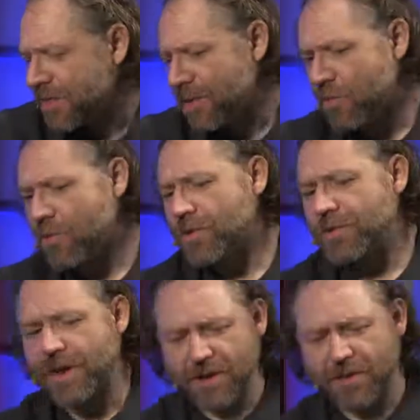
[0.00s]
The more
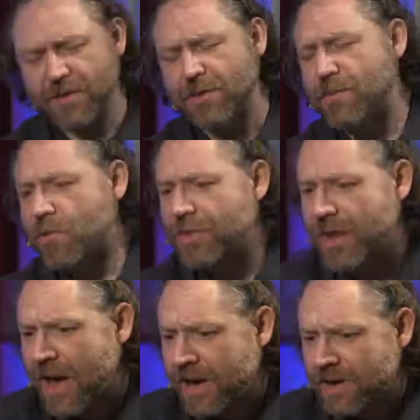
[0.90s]

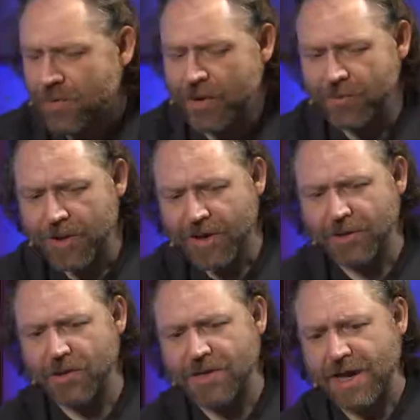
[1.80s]
that we had
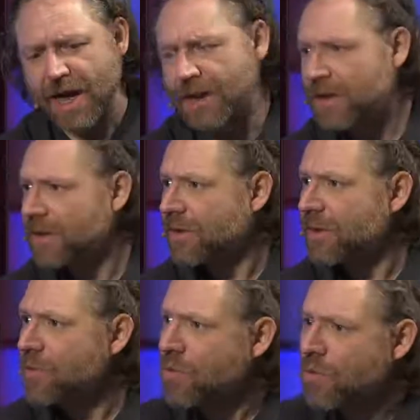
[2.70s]
looked at it,
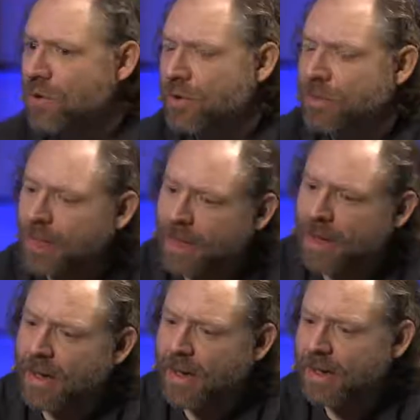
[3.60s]
the more
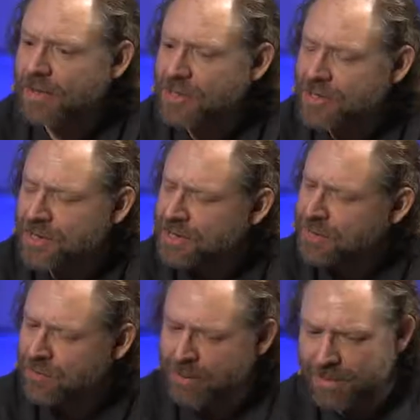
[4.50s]

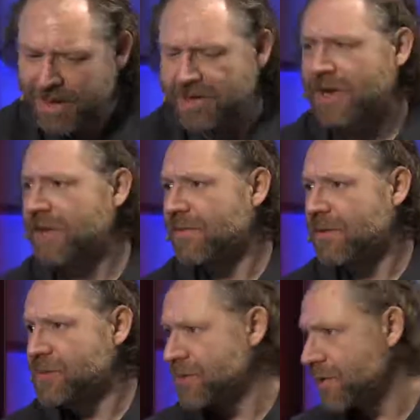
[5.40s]
that we began to take it
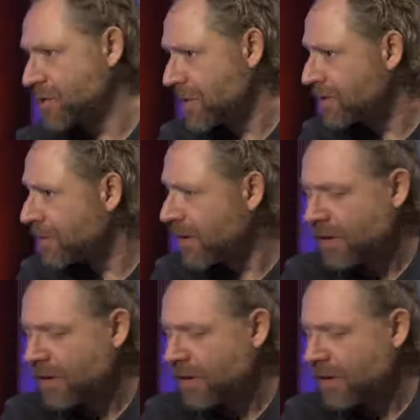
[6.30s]
very seriously.